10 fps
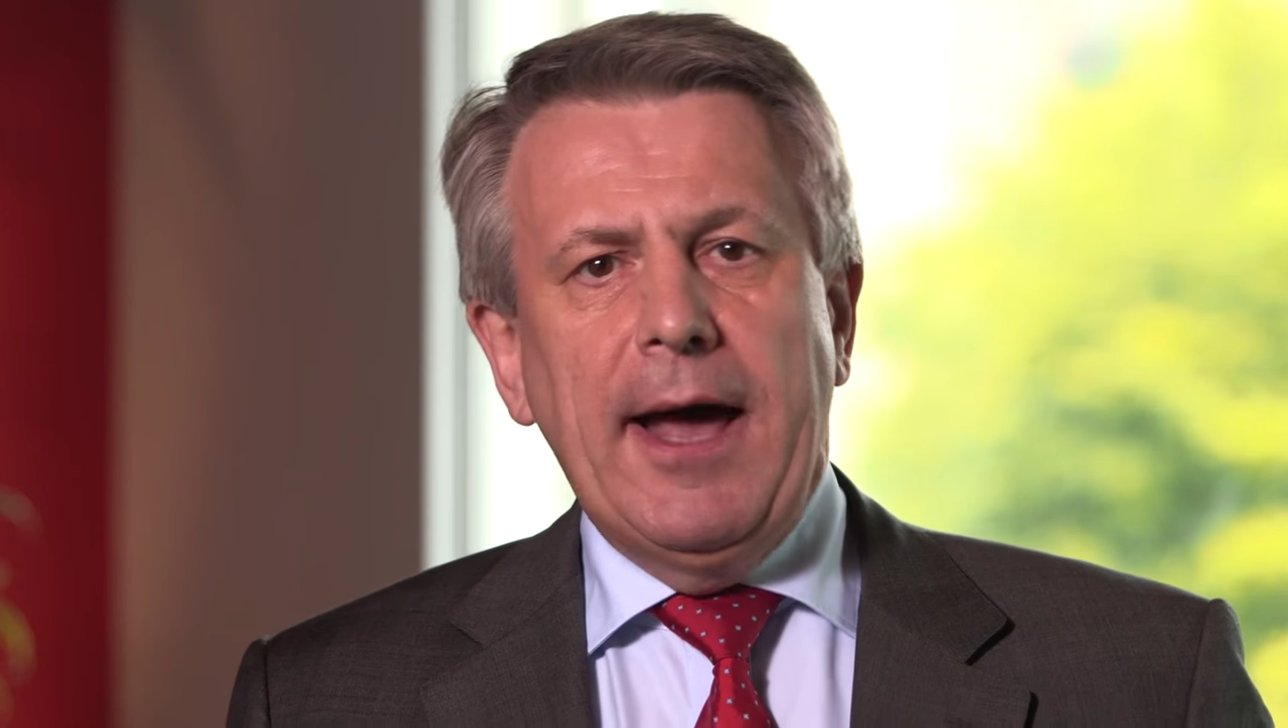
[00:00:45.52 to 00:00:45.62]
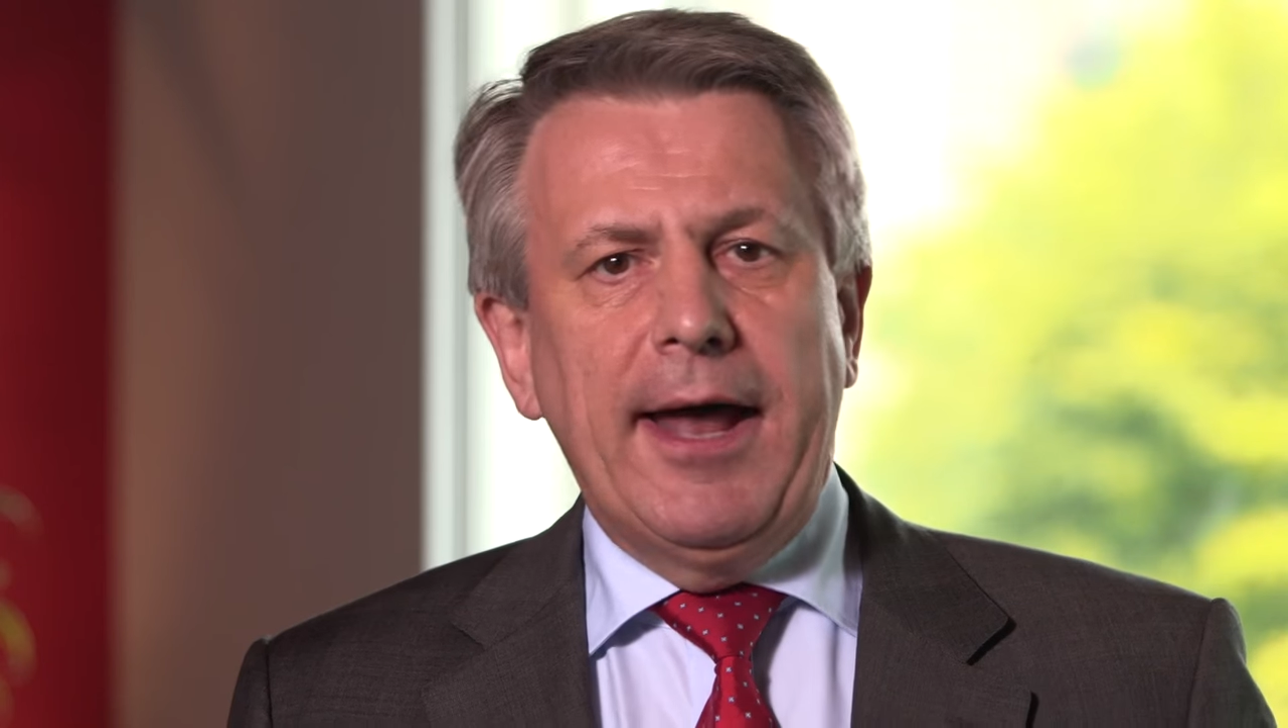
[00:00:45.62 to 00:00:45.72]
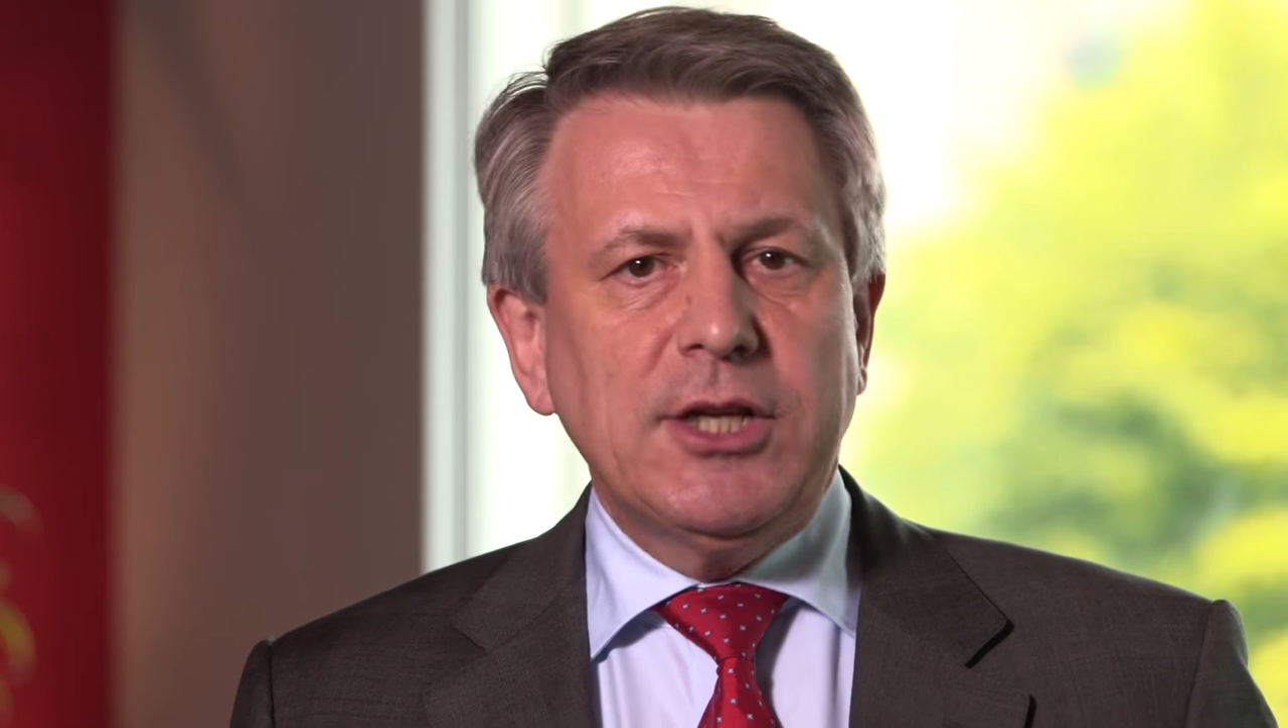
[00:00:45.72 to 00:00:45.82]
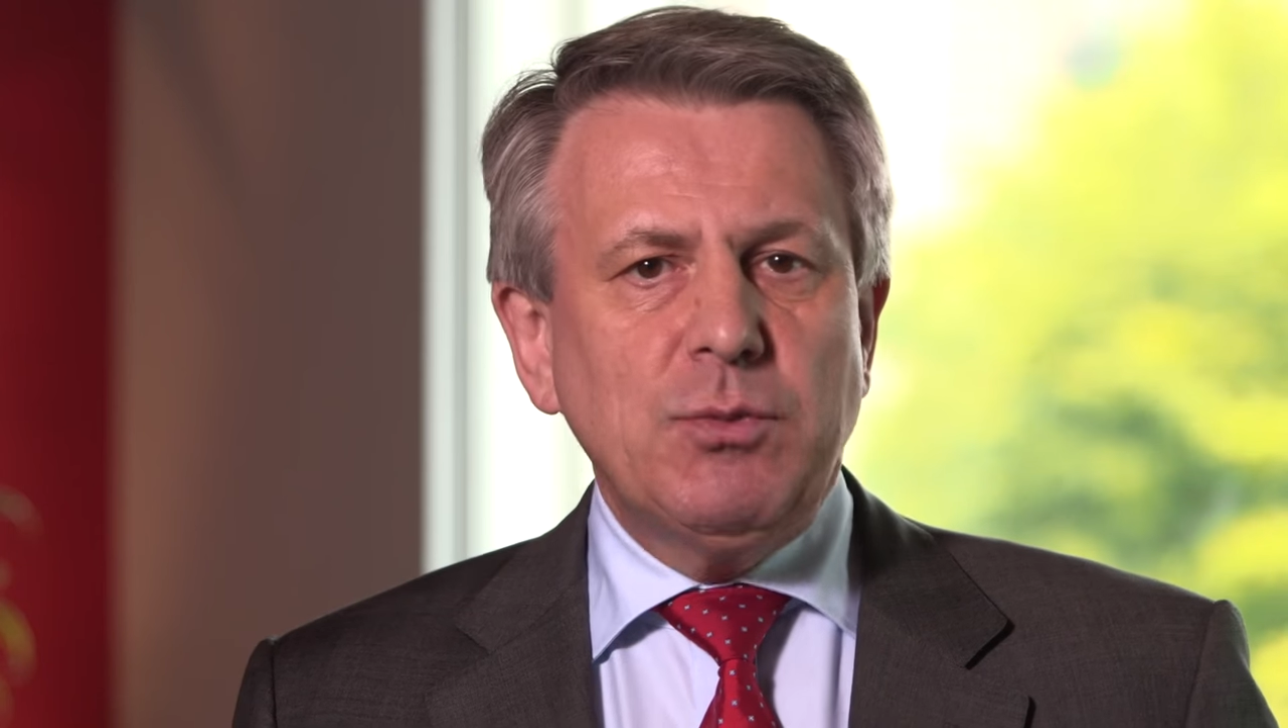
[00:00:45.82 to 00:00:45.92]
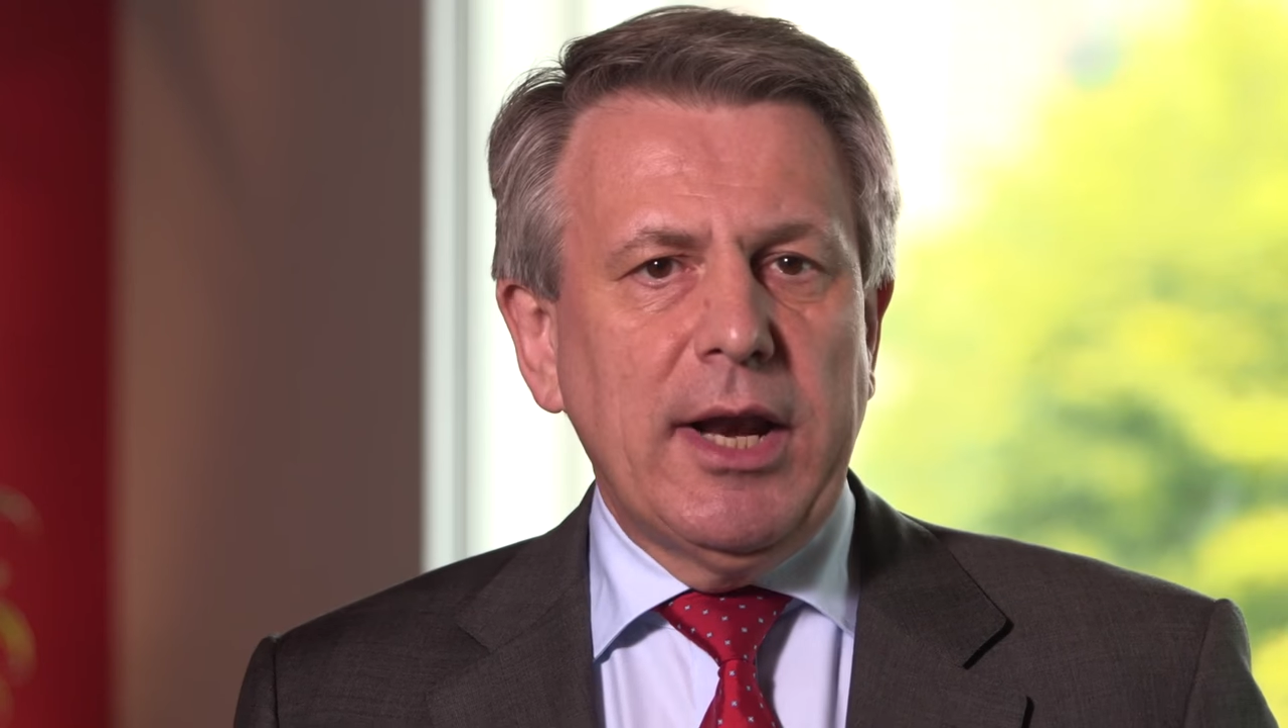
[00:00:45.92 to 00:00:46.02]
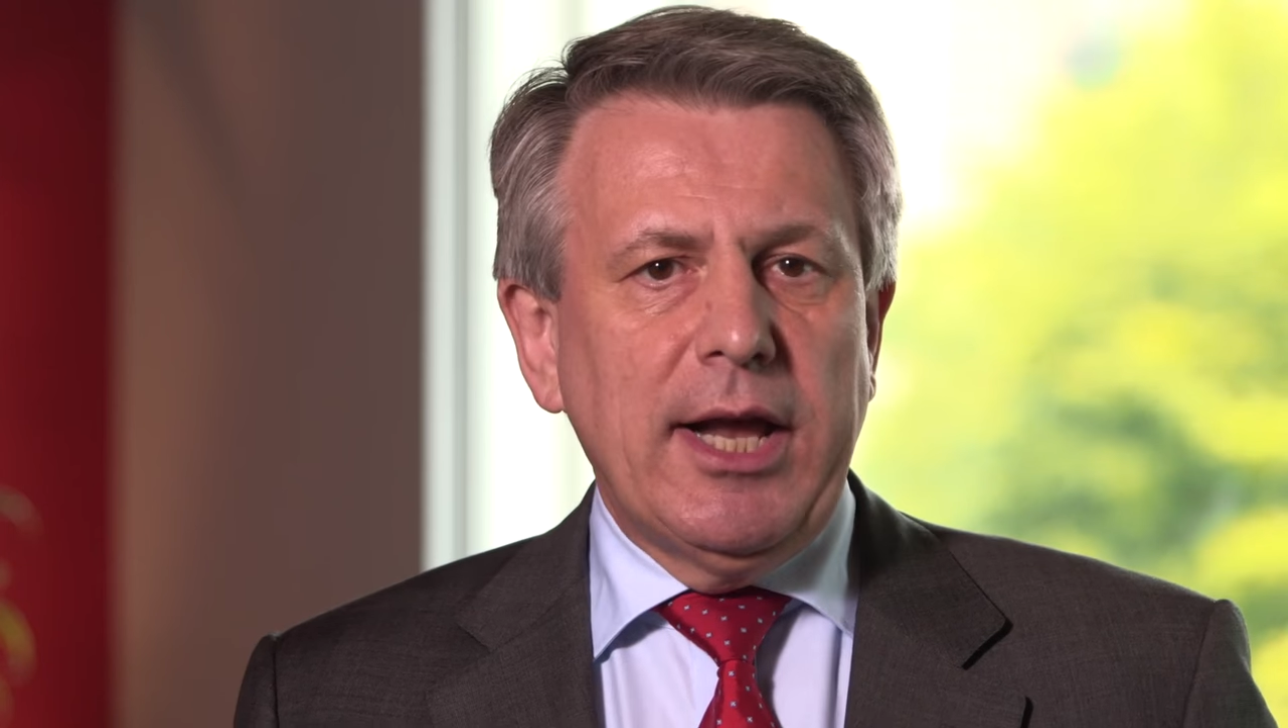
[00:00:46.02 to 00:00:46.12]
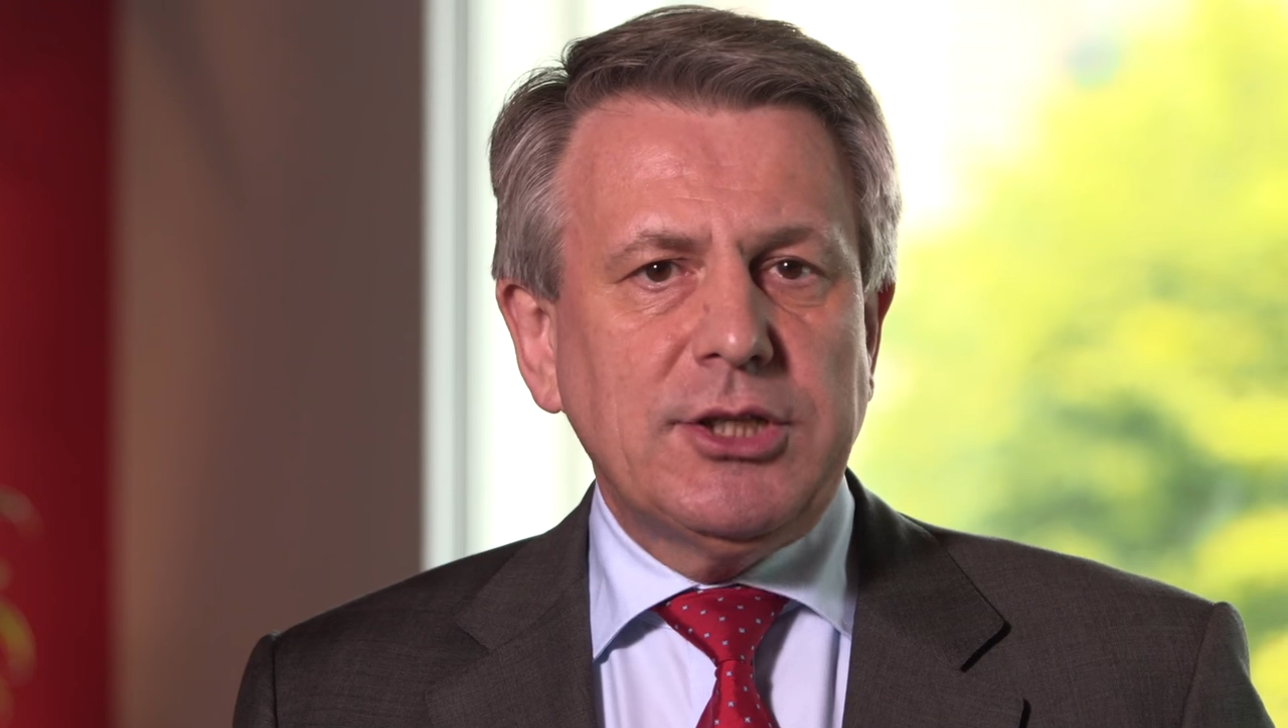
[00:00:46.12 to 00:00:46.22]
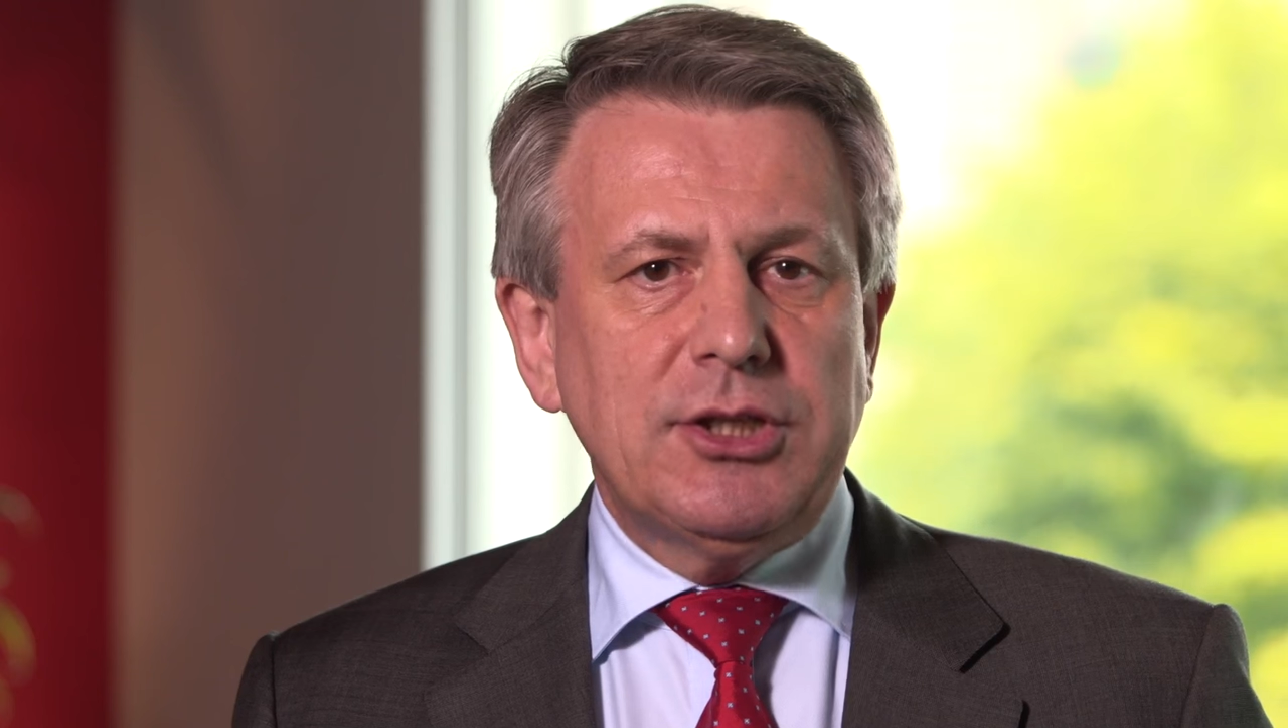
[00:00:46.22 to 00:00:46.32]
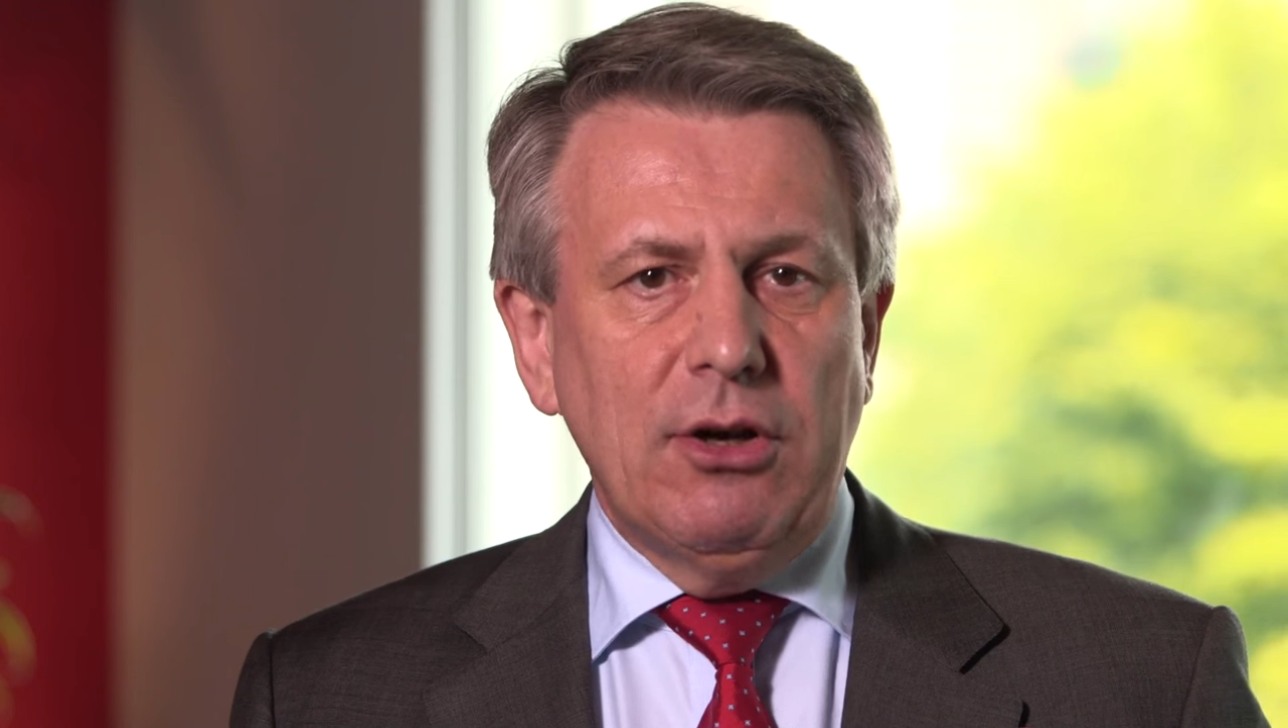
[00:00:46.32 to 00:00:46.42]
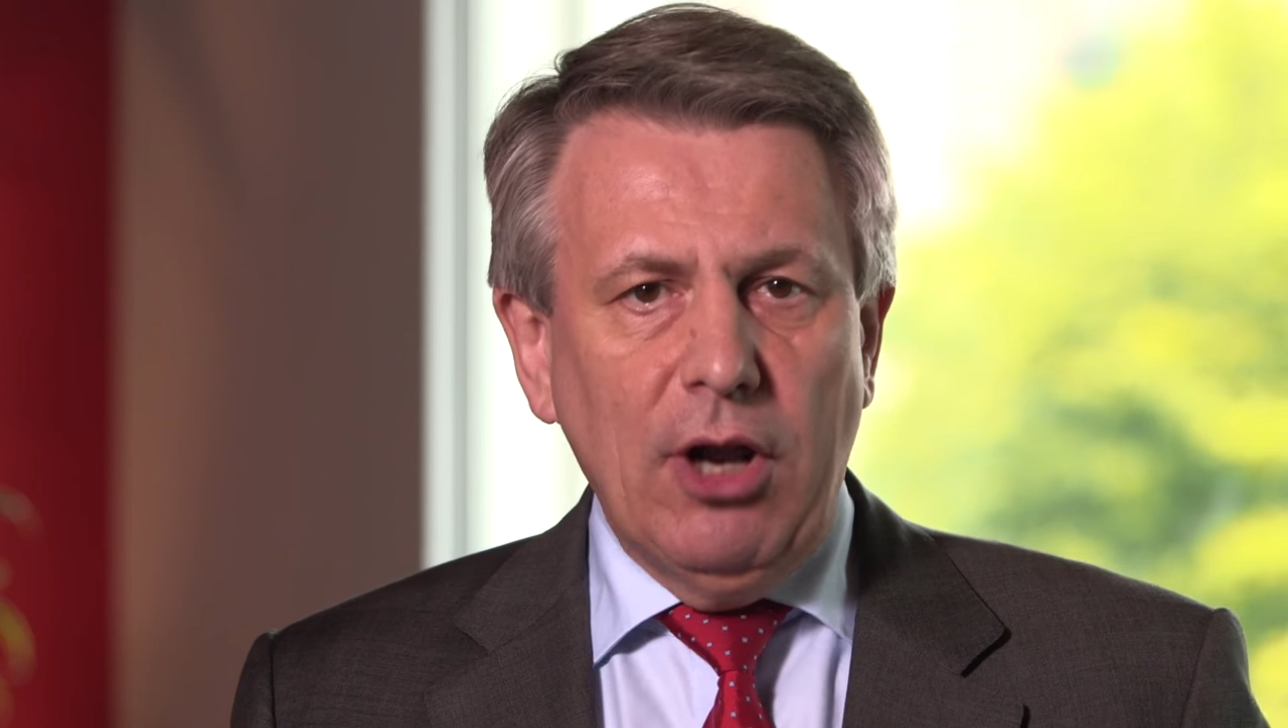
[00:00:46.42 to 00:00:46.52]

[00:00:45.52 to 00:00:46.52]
And as well as